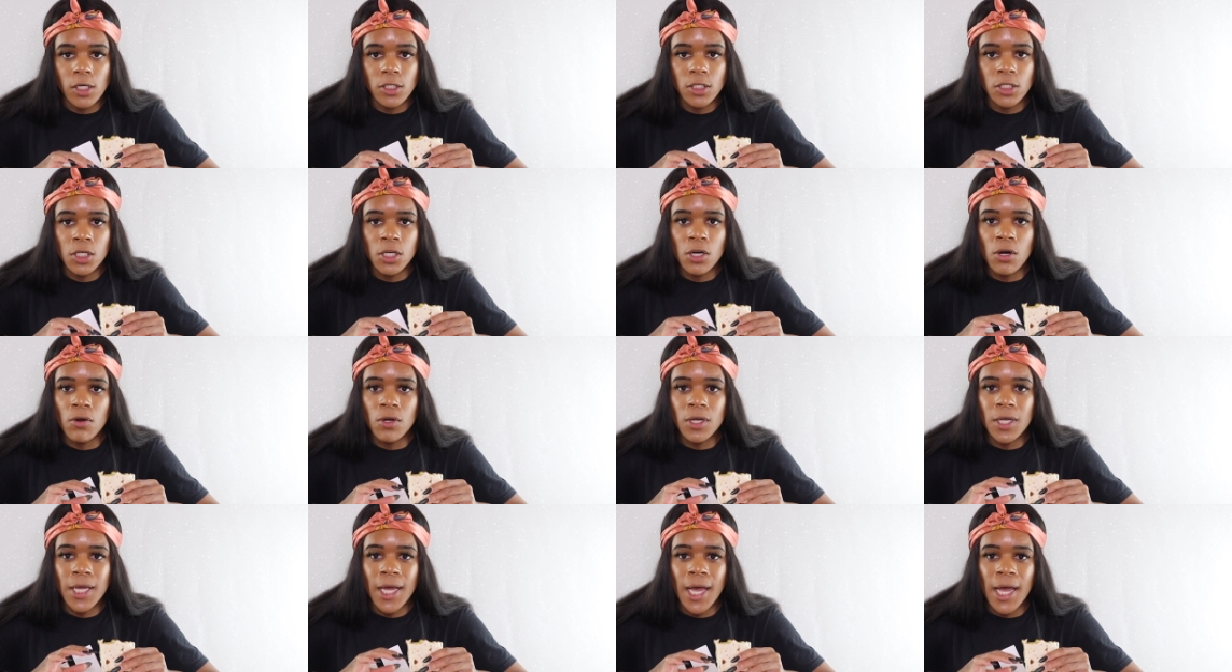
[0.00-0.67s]
You
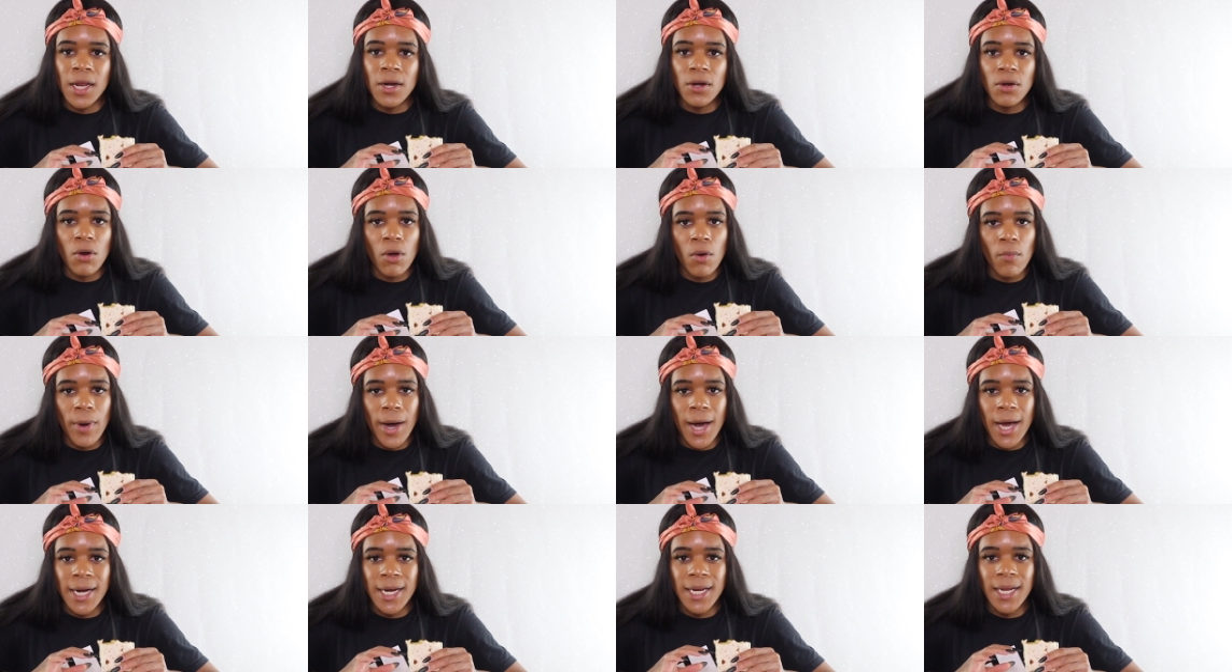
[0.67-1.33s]
don't get
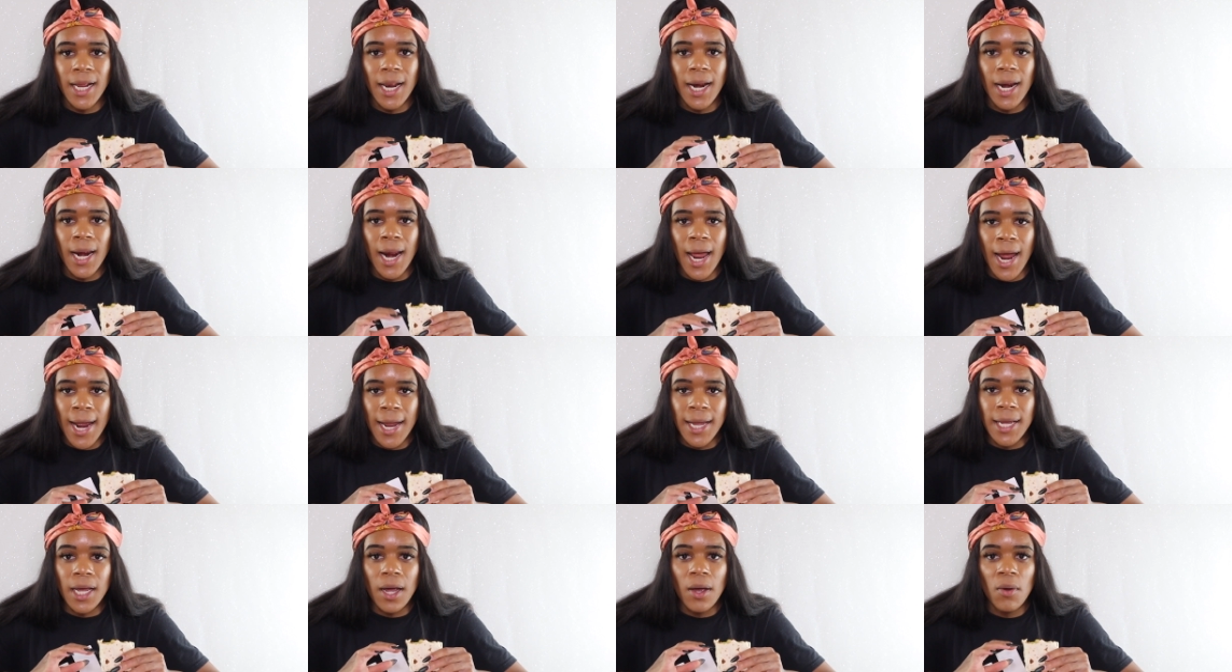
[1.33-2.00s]
nobody
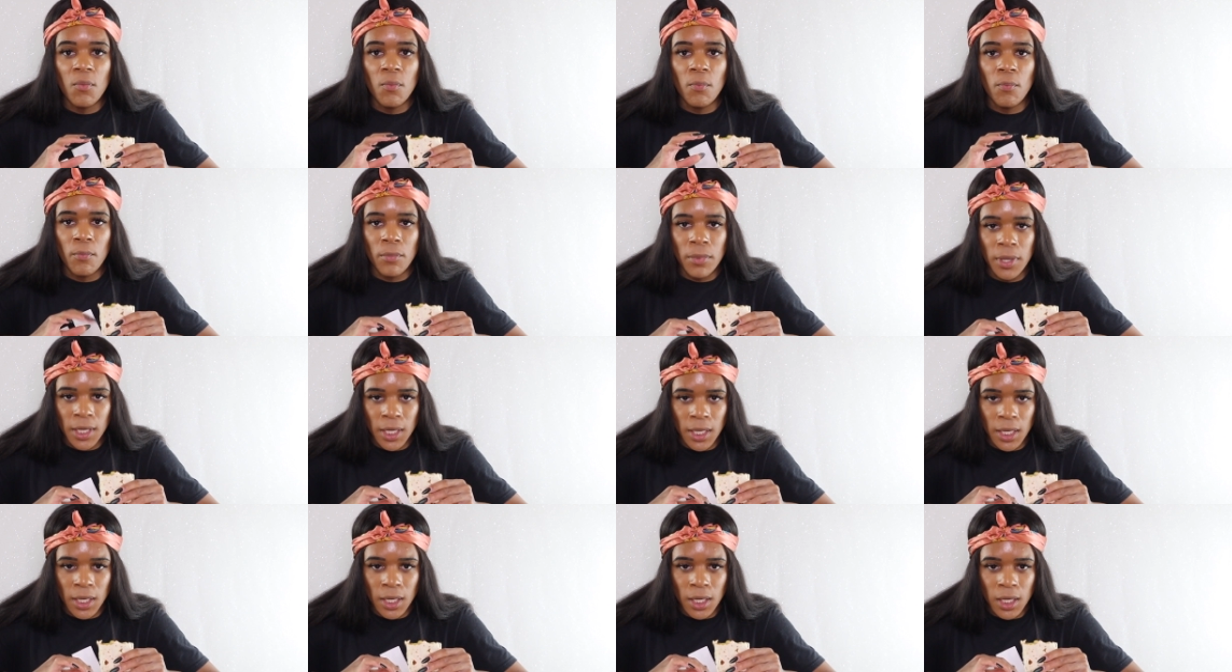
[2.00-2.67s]
like
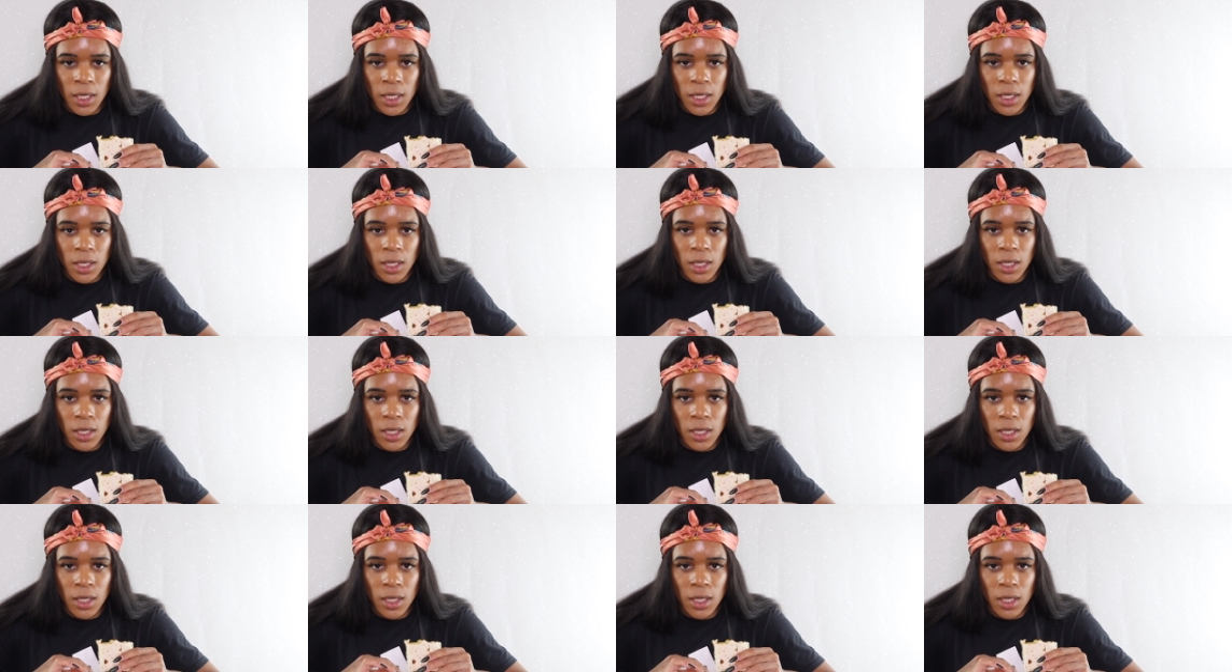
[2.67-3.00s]
me.